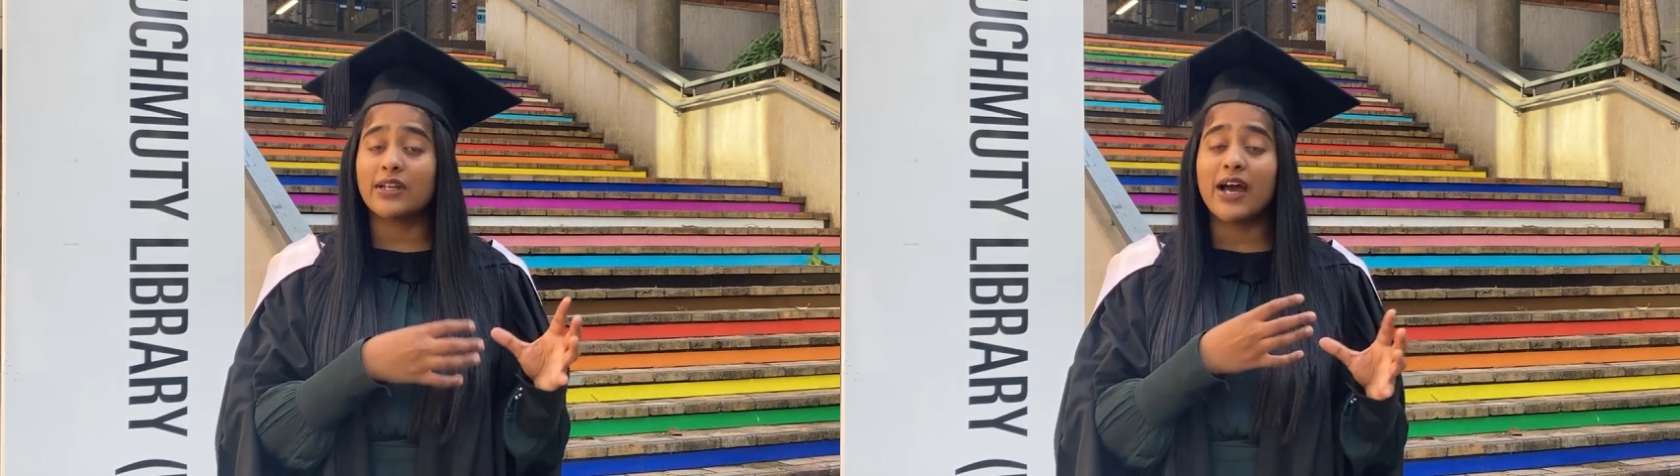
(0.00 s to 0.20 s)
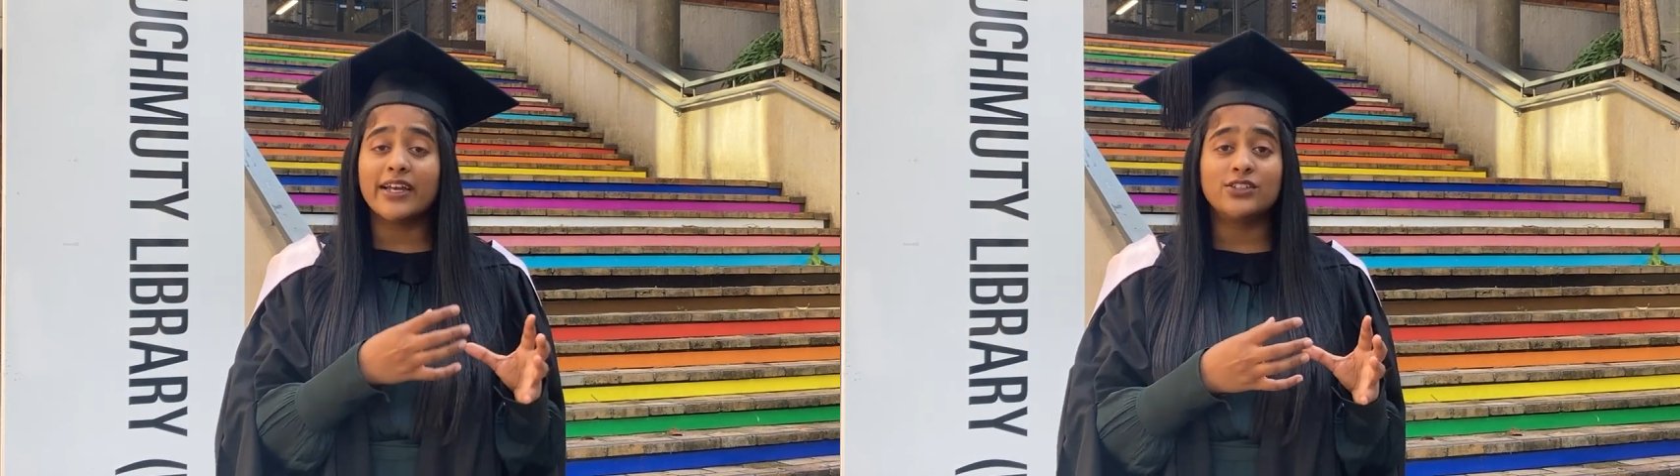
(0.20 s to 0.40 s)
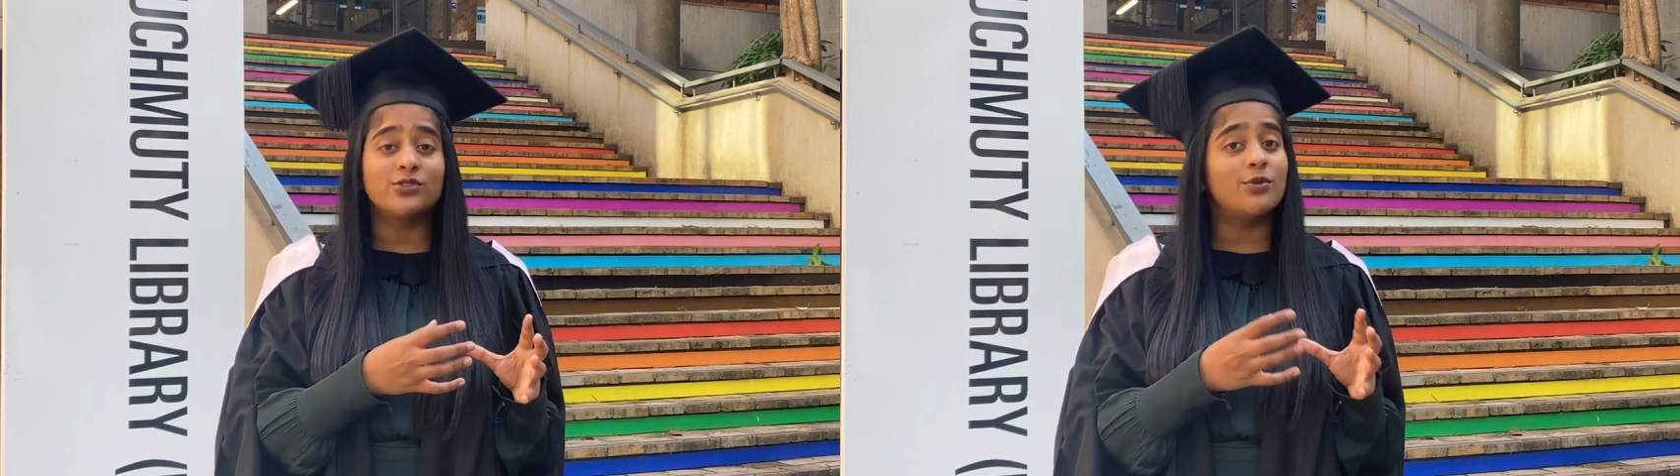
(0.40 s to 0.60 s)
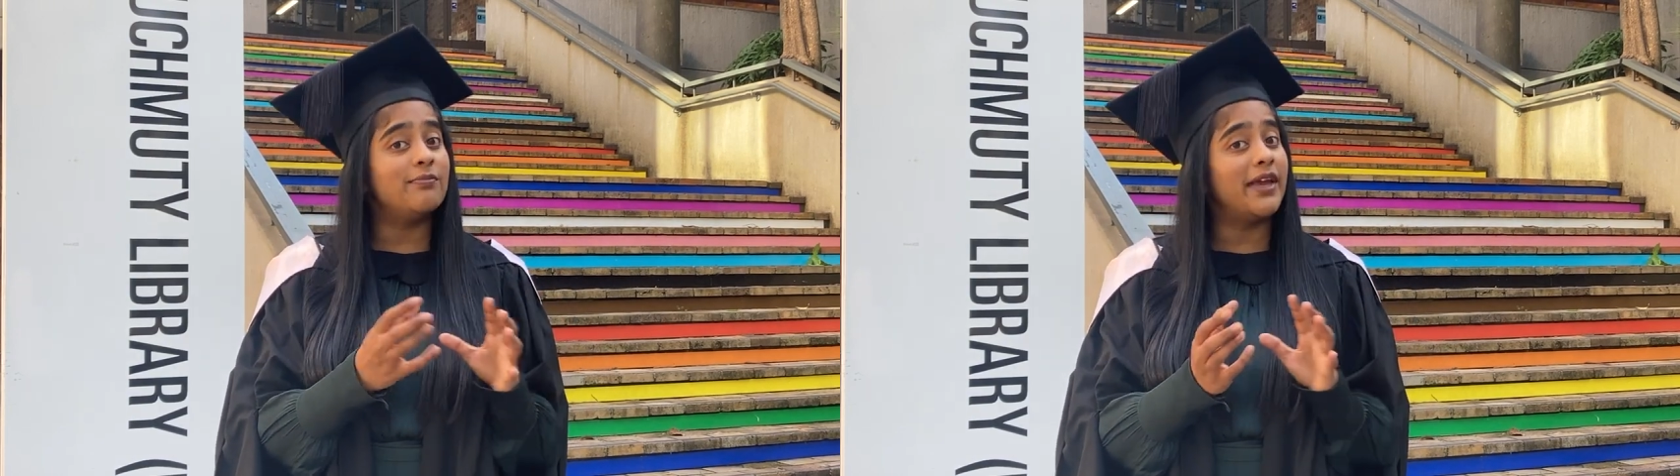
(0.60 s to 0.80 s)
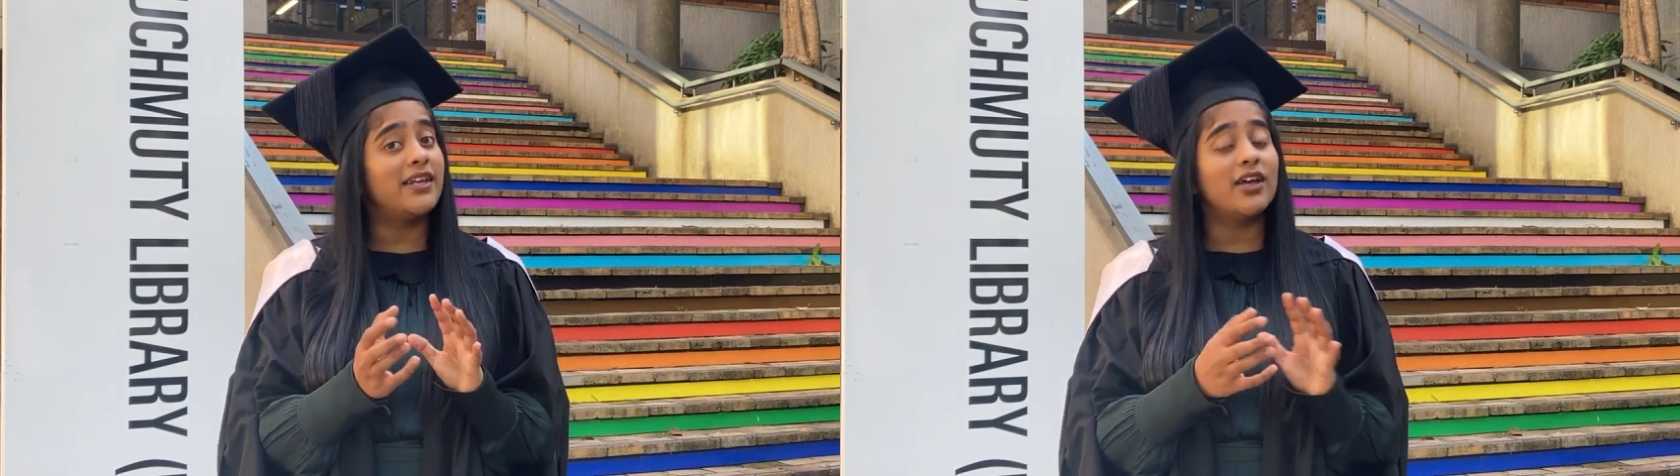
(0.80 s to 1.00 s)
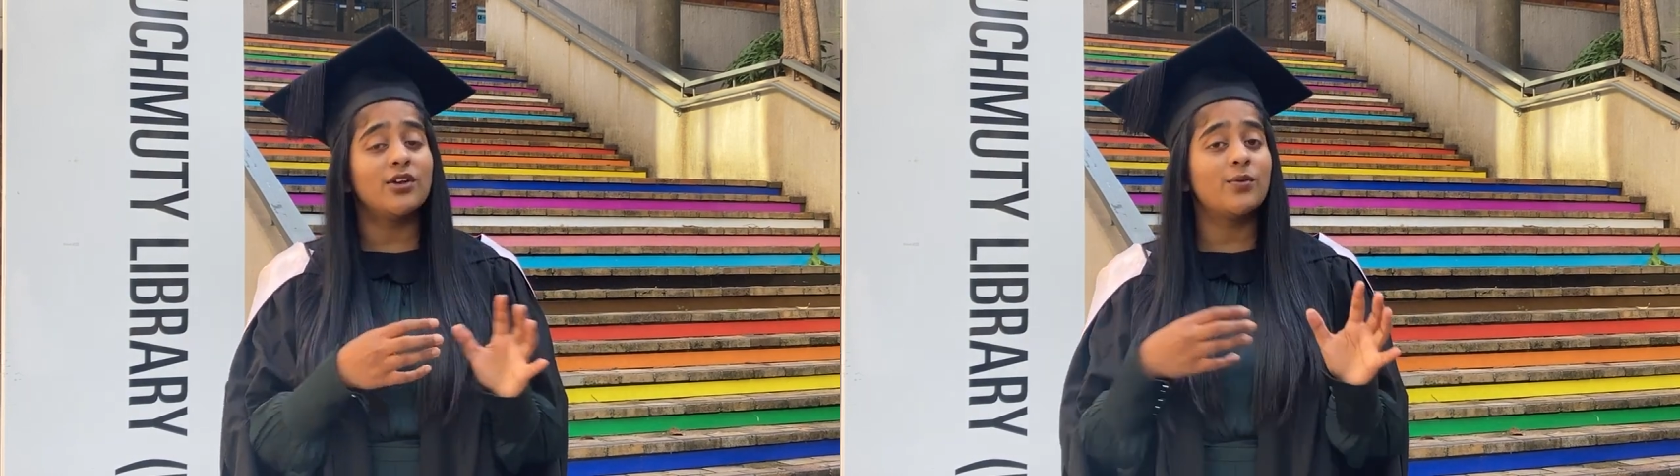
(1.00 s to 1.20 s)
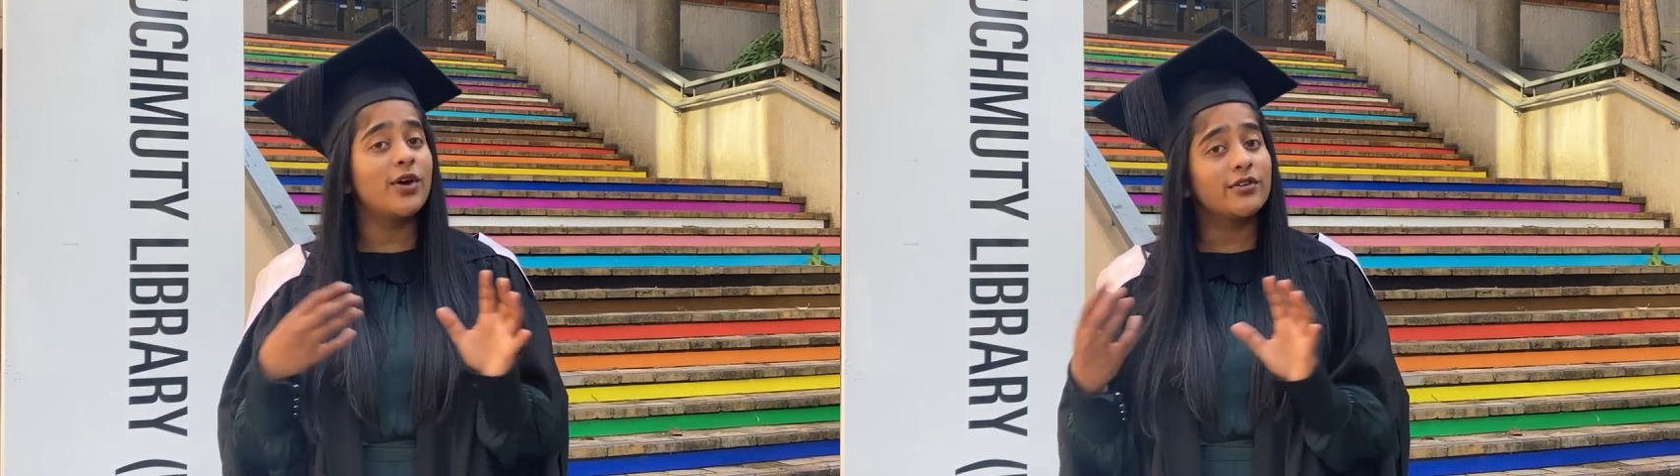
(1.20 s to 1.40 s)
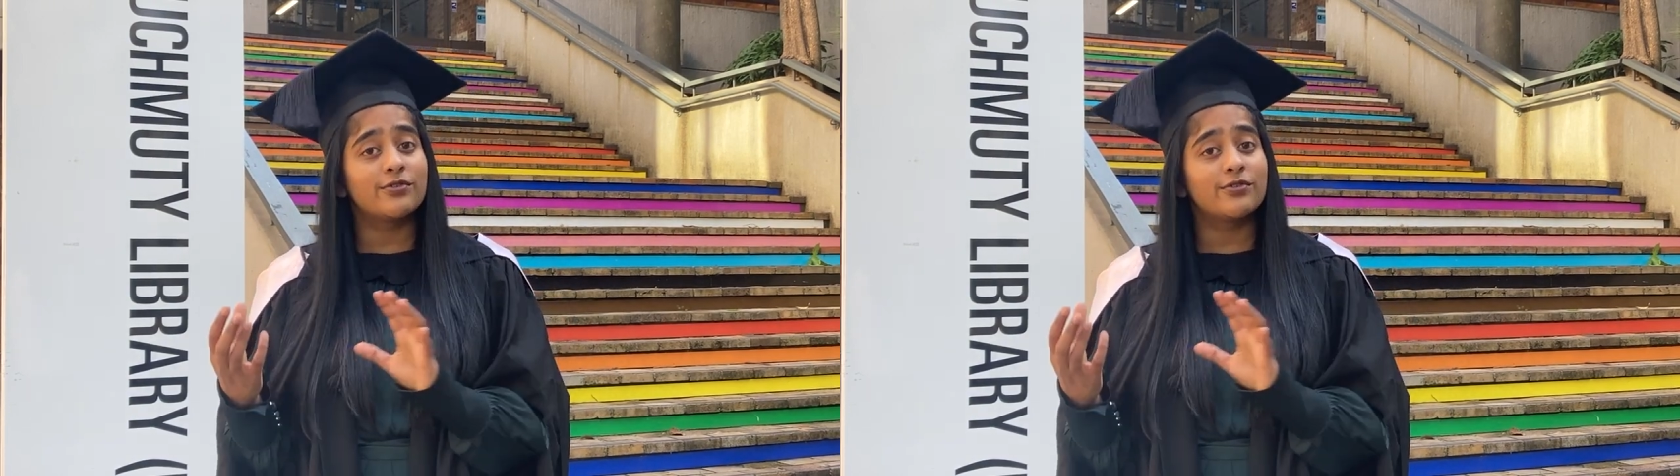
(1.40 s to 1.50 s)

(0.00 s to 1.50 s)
high school may not work